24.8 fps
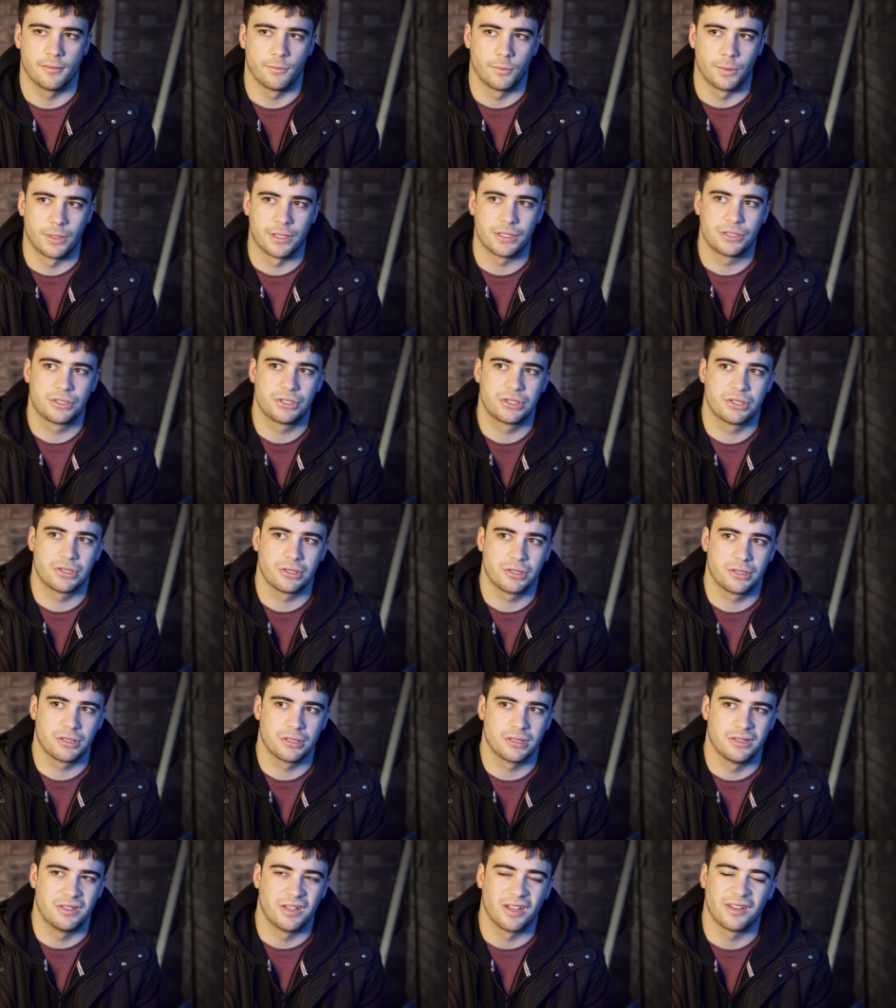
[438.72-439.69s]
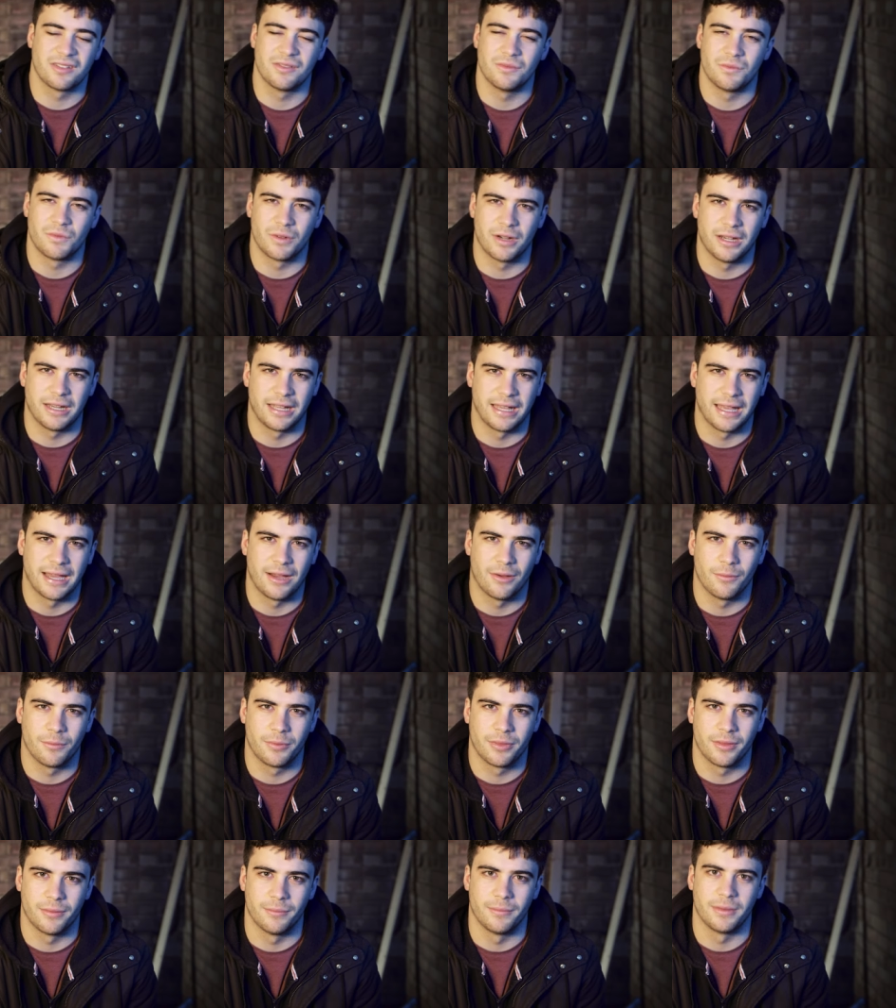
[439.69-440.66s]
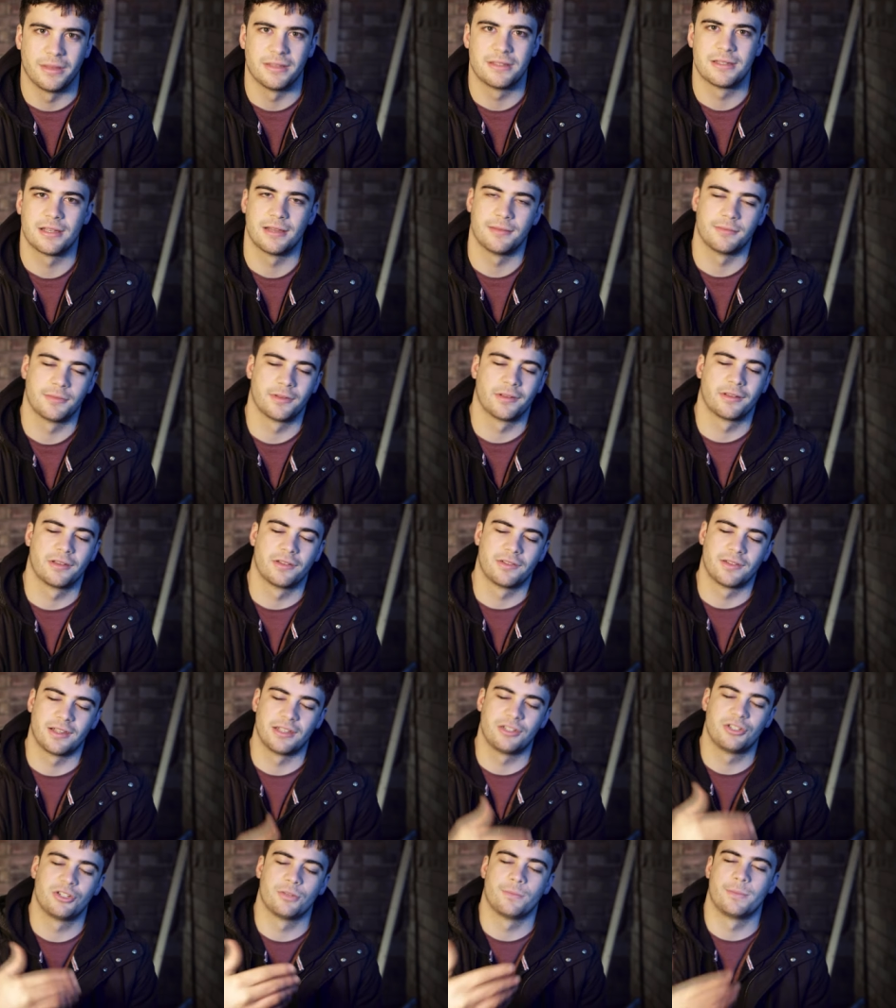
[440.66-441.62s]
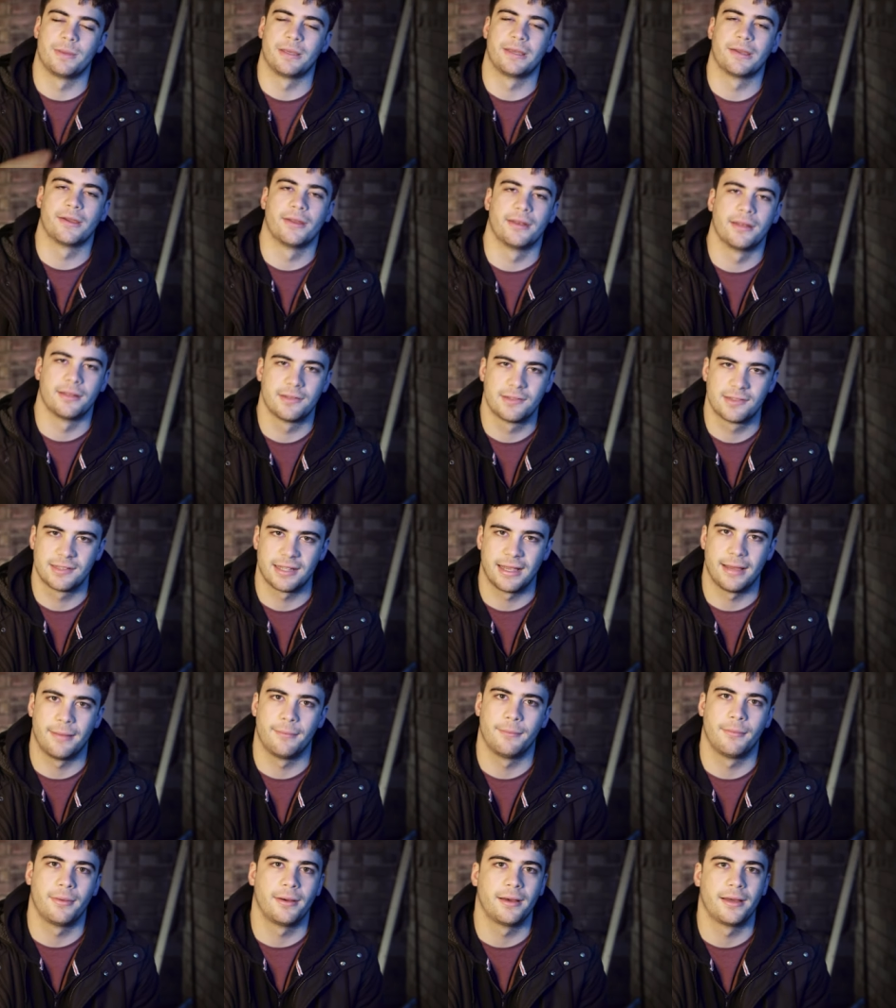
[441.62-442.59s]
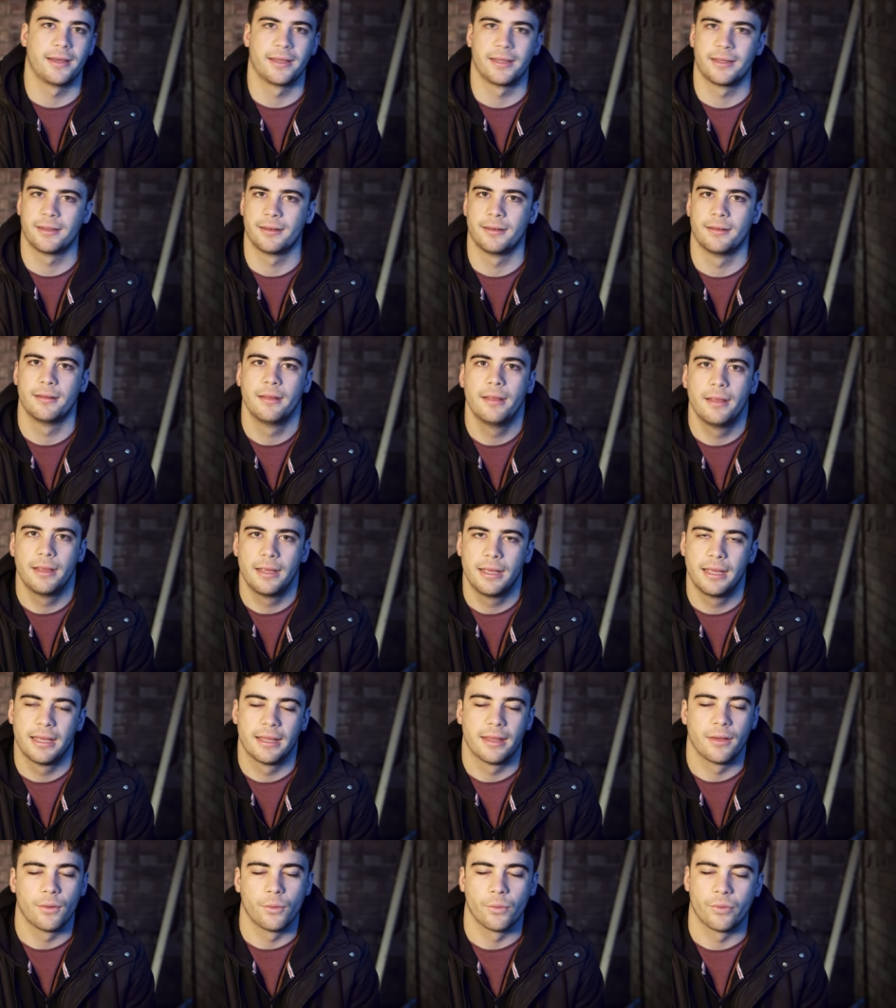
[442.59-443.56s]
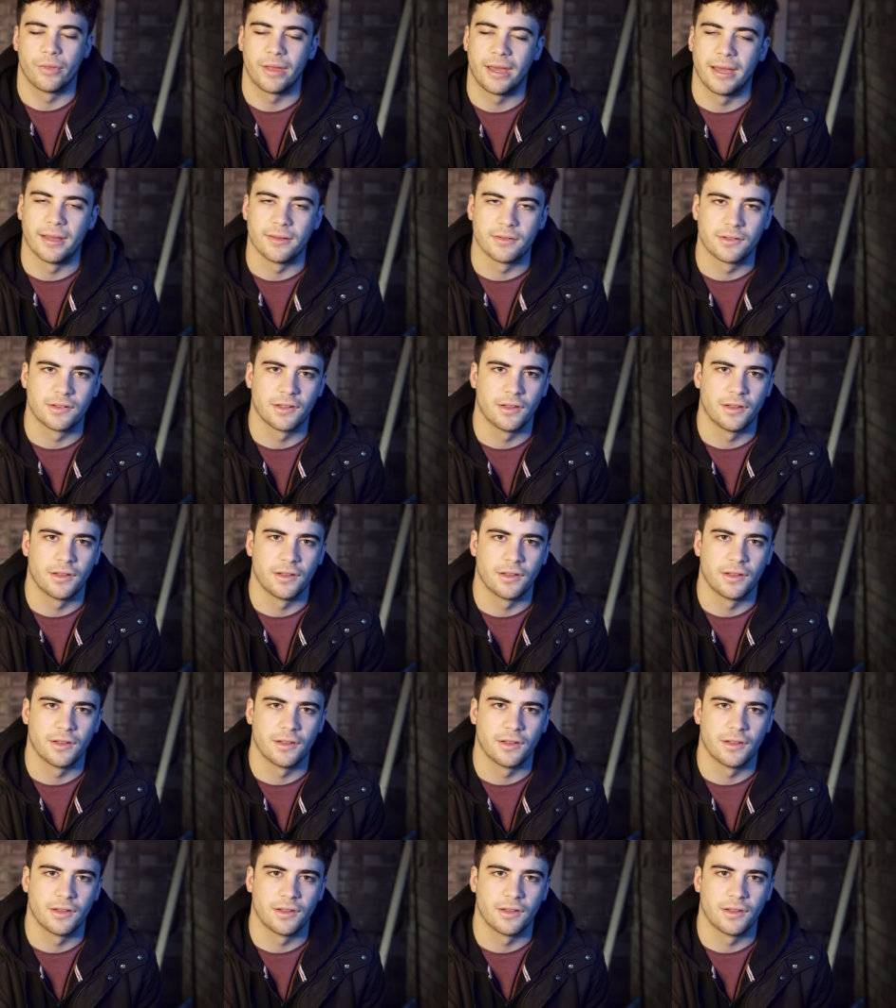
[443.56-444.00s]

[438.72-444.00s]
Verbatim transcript: which doesn't really help them in terms of because they should be going in standby and all that.